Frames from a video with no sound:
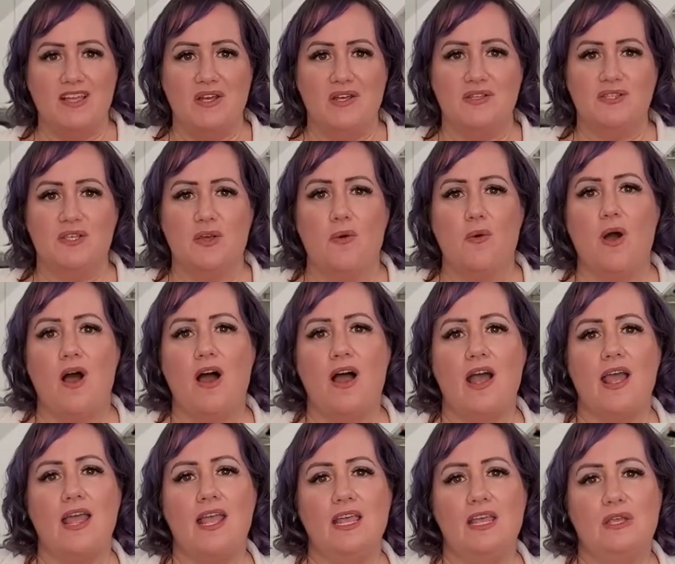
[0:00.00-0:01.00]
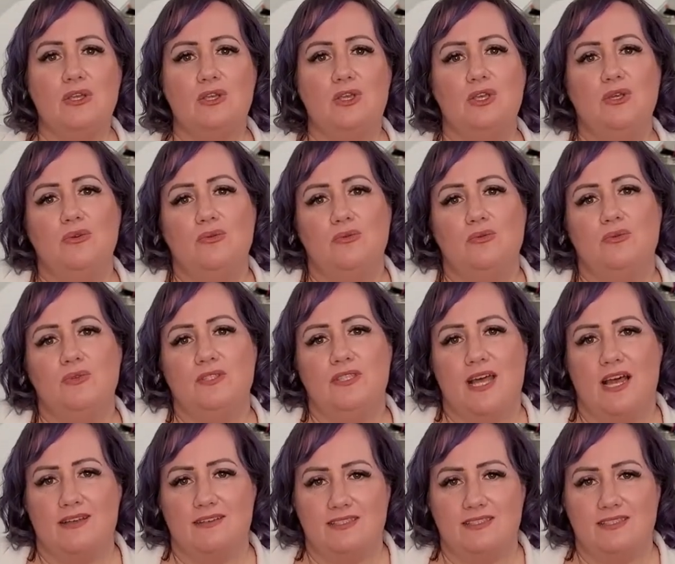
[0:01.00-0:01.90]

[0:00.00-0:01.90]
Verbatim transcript: So I use that